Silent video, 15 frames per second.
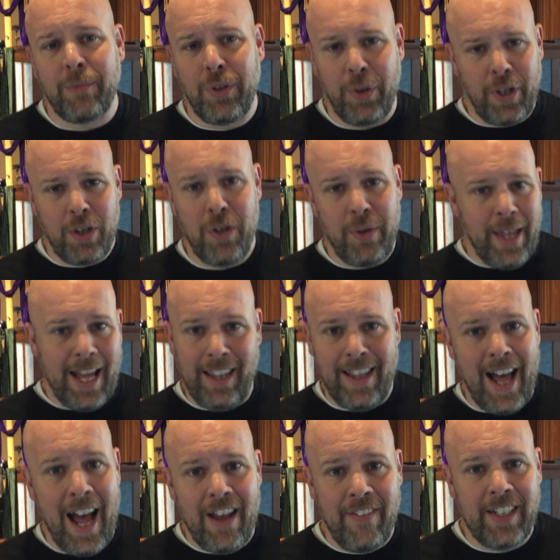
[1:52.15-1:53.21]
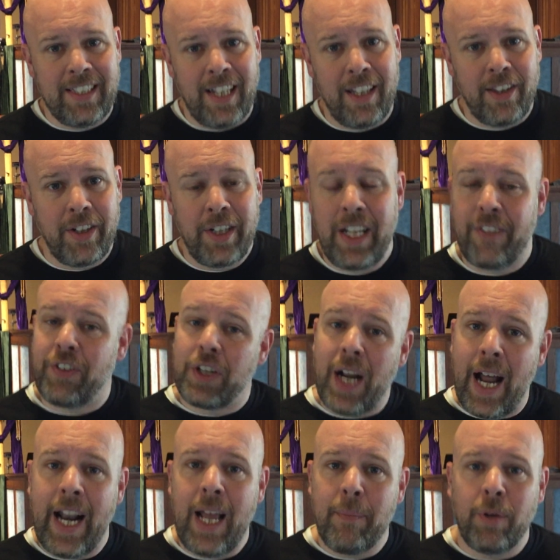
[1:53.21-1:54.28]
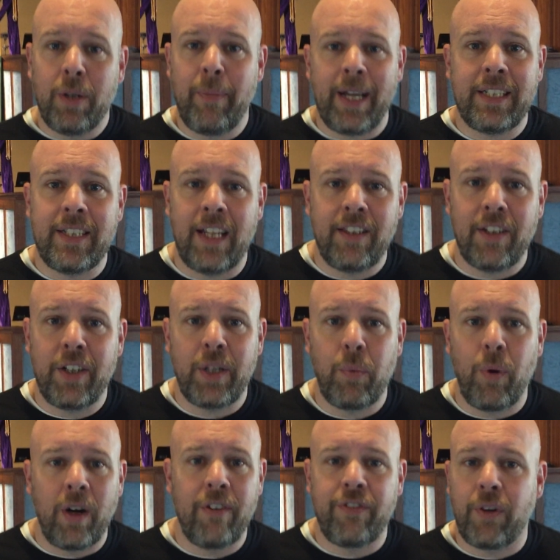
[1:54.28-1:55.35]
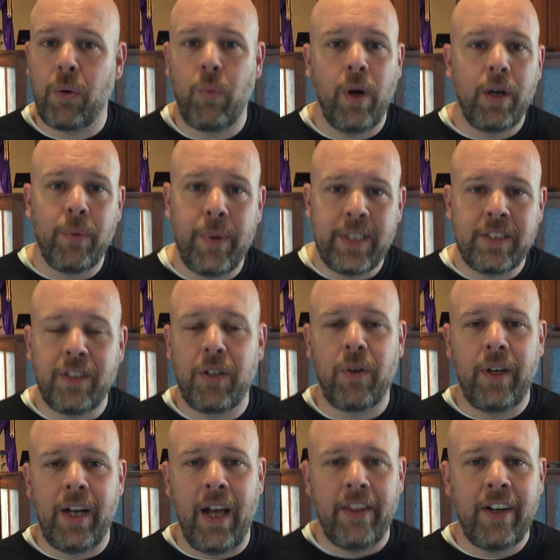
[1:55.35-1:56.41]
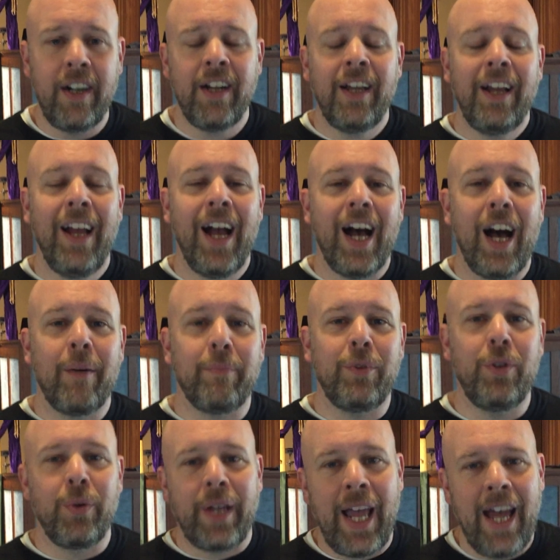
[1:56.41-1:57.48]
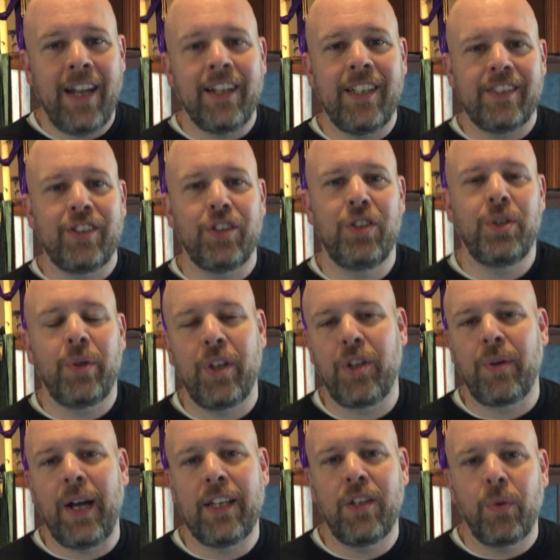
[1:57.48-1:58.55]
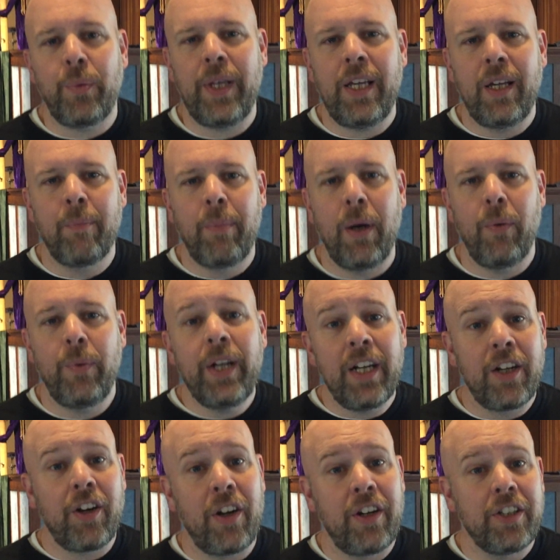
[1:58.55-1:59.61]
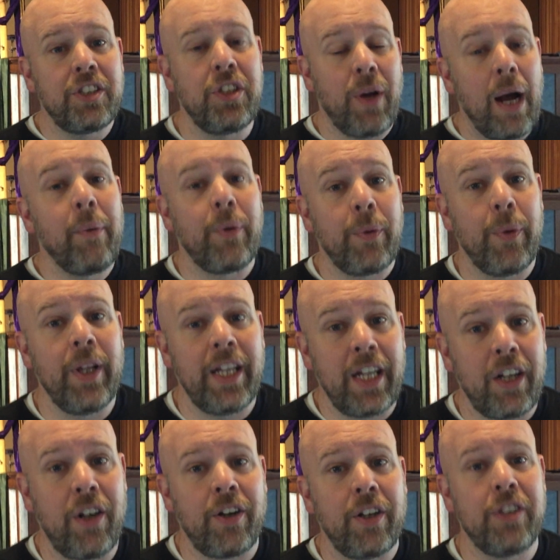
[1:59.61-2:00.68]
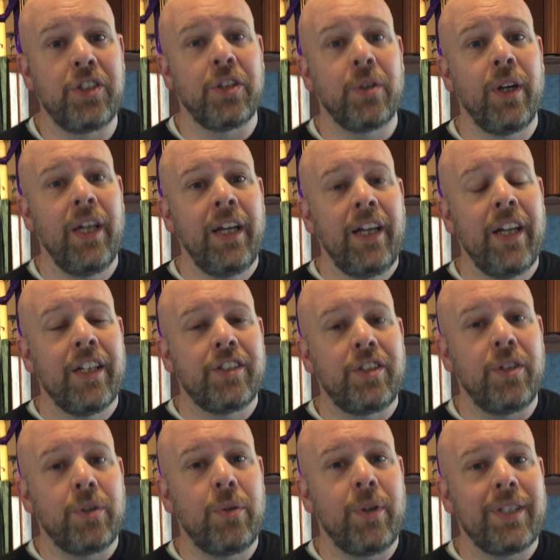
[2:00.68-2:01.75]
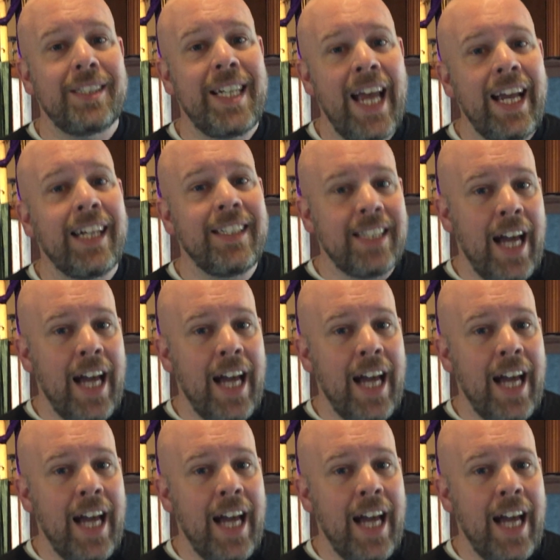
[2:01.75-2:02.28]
You can do that live at 10:30. If you're not able to make 10:30 work for one reason or another, you can listen to it throughout the week. But we'd encourage you, I would really encourage you, to take